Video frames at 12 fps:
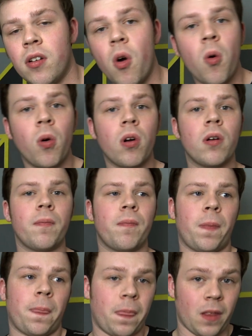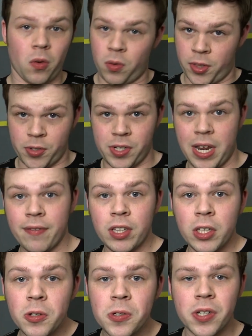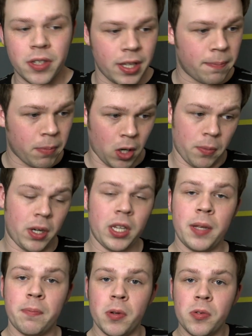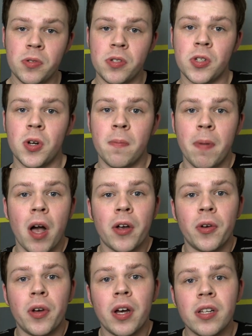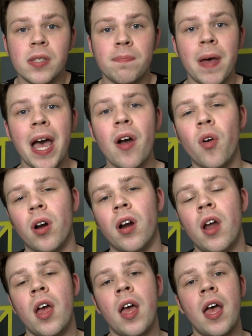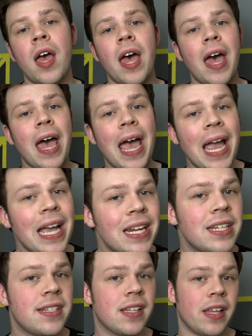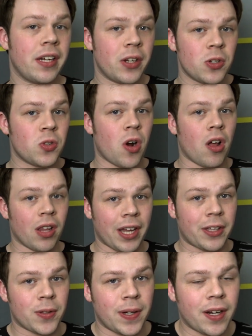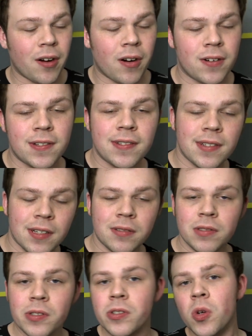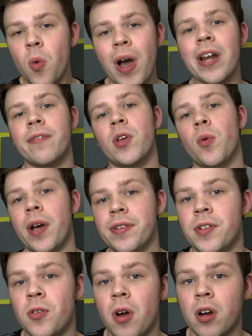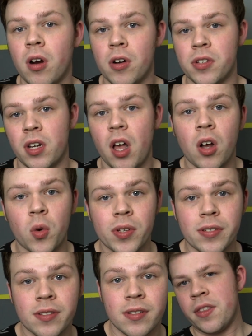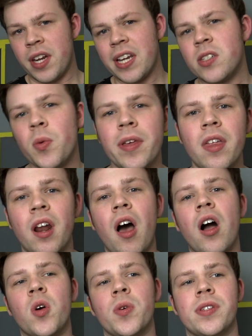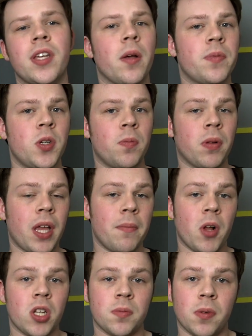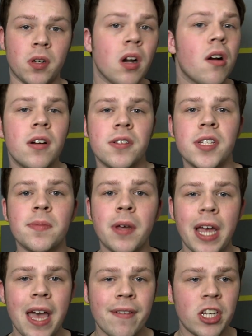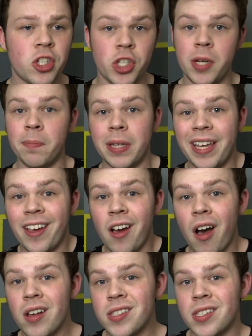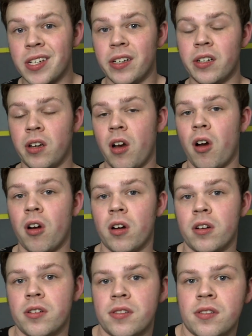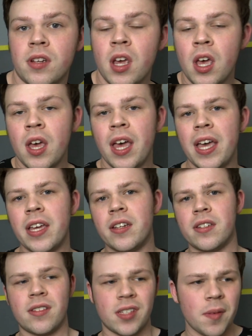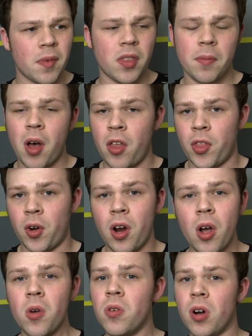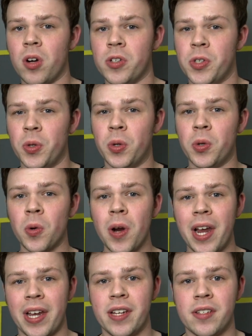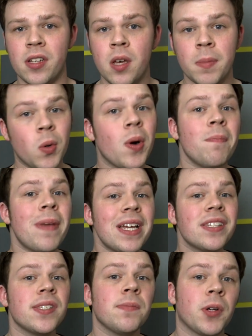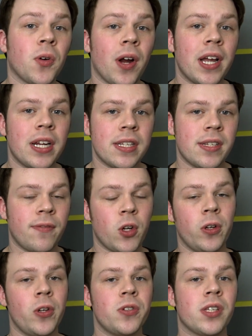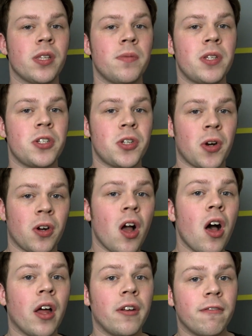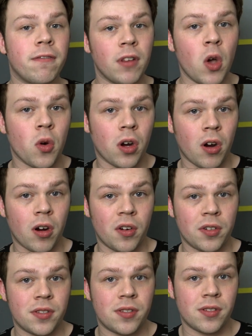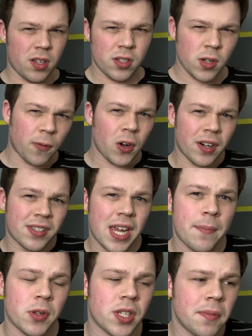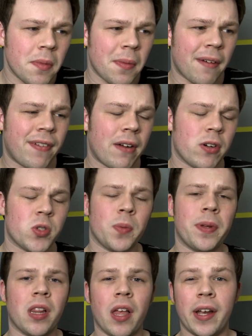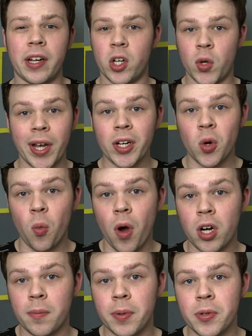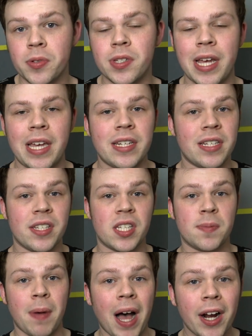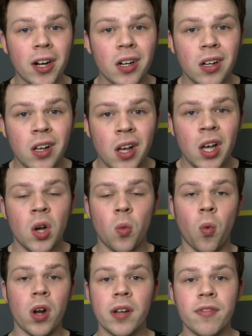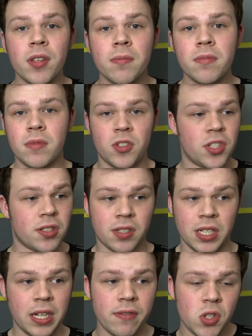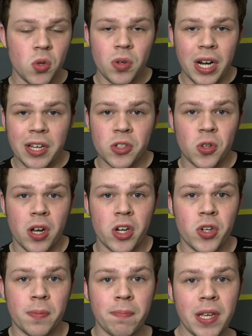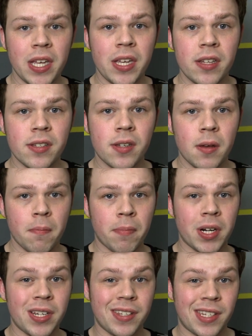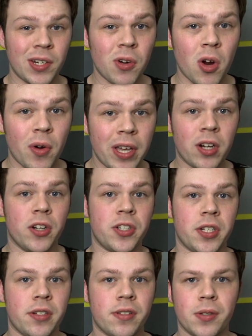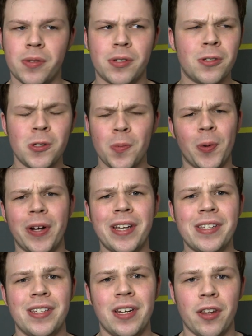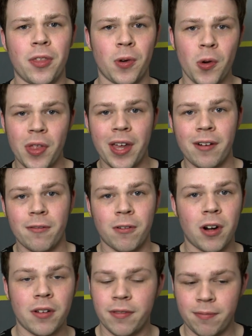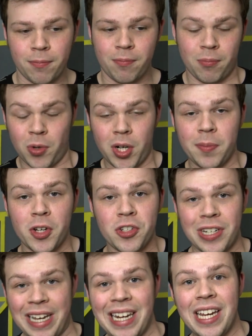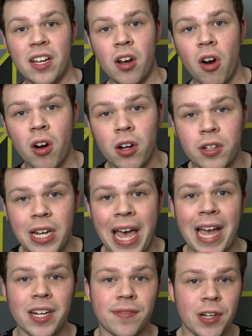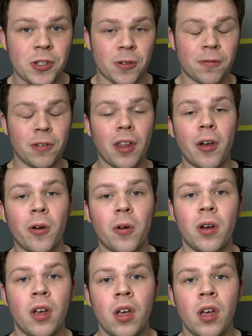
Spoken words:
Or there's an evolution that permanently boosts your Bakugan's power and it's letting you draw like 3 cards. So there's quite a few ways to draw cards in Aquos. The next way that Aquos helps you play multiple cards is by having cheaply costed cards. And some of them on their own aren't too great, but what makes them great is if you're using them to turn on flow cards. So for an example, some of my favorites would be like Greater Water Boost and Inspire. One of them just gives you an extra 100 Bs, but at 0 energy, so it's super easy to throw that in front of pretty much any card to activate your flow.